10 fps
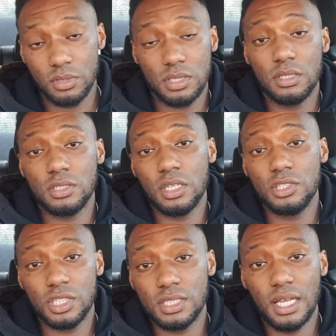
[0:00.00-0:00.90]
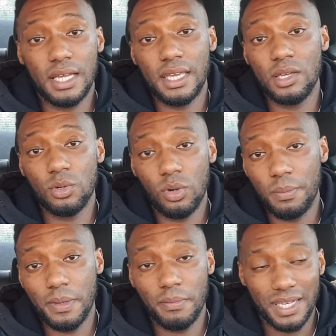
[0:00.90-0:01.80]
there's certain, certain chicks that are getting caught
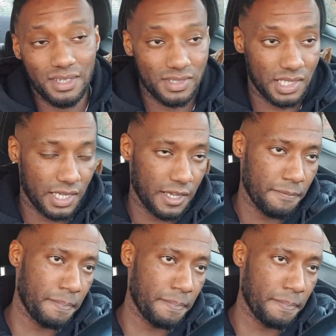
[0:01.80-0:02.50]
up in madness and that.